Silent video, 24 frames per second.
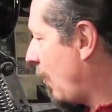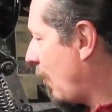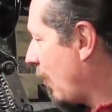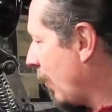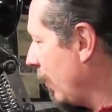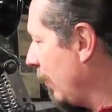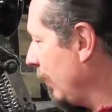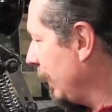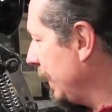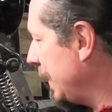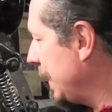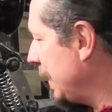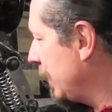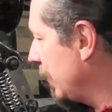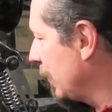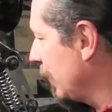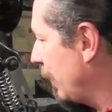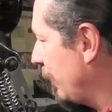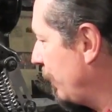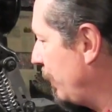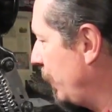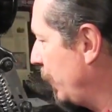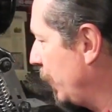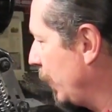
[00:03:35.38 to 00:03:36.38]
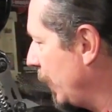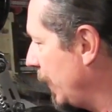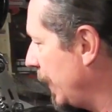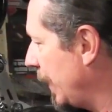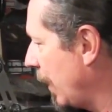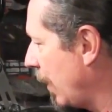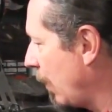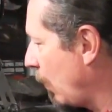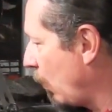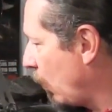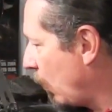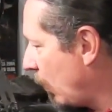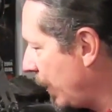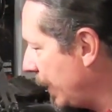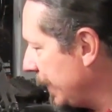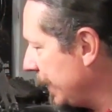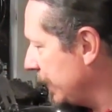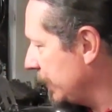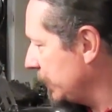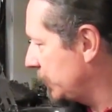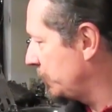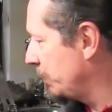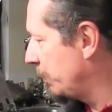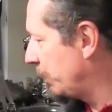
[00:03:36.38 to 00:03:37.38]
Harley could have put a
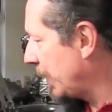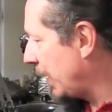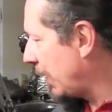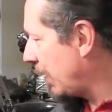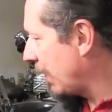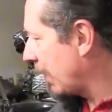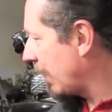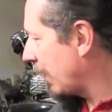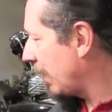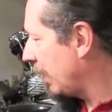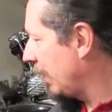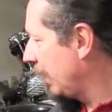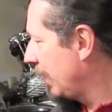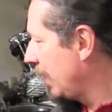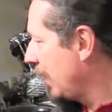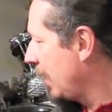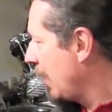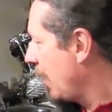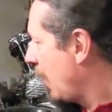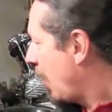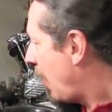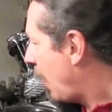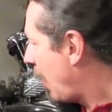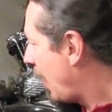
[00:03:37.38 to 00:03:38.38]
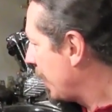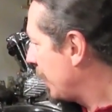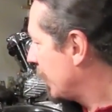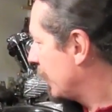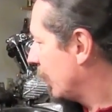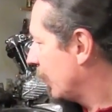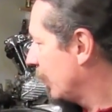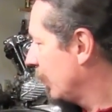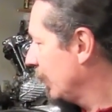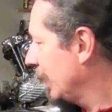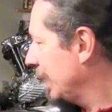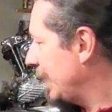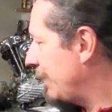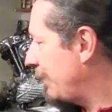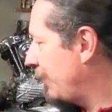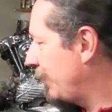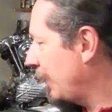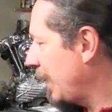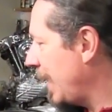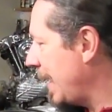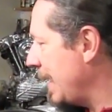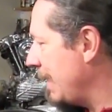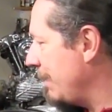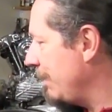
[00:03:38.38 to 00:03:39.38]
1-inch bar on an early
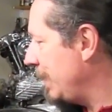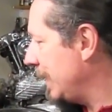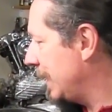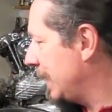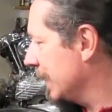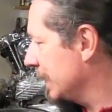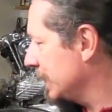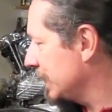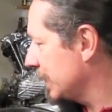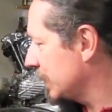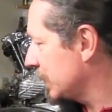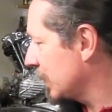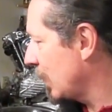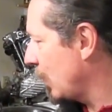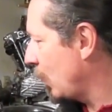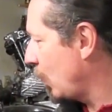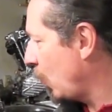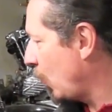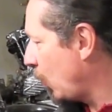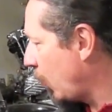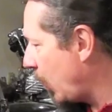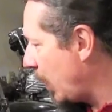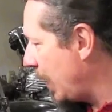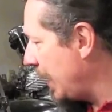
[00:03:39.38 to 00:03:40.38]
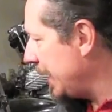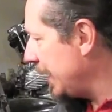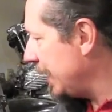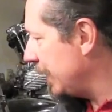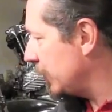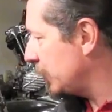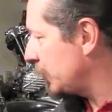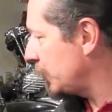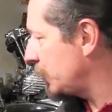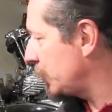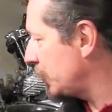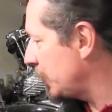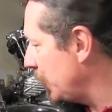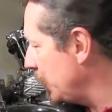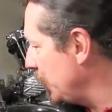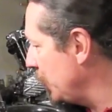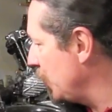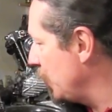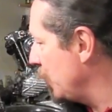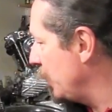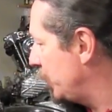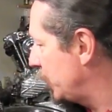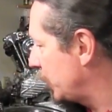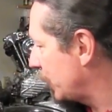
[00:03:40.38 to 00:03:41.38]
frame because it's a 1-inch
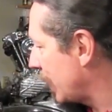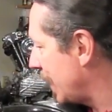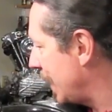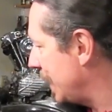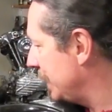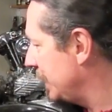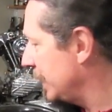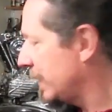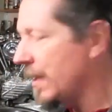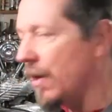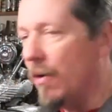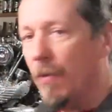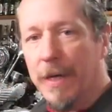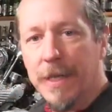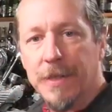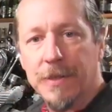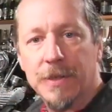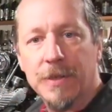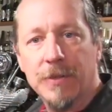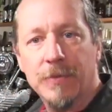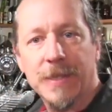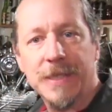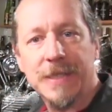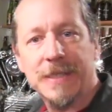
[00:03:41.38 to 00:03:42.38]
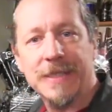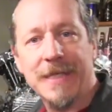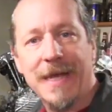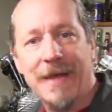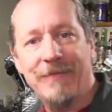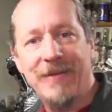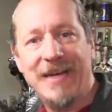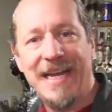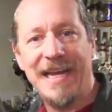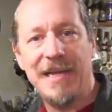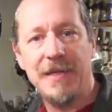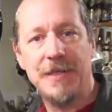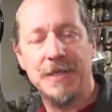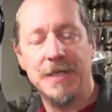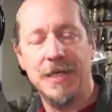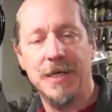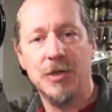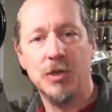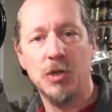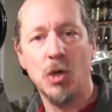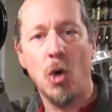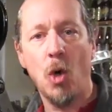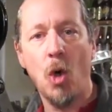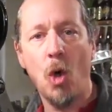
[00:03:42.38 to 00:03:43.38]
tube trying to go into a 7/8
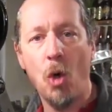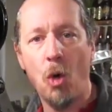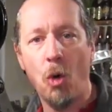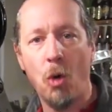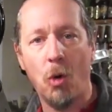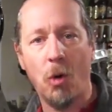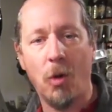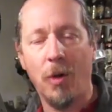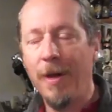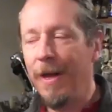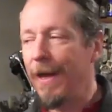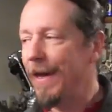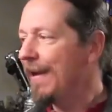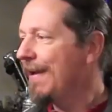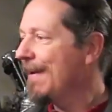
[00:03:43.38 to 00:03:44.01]
inch hole.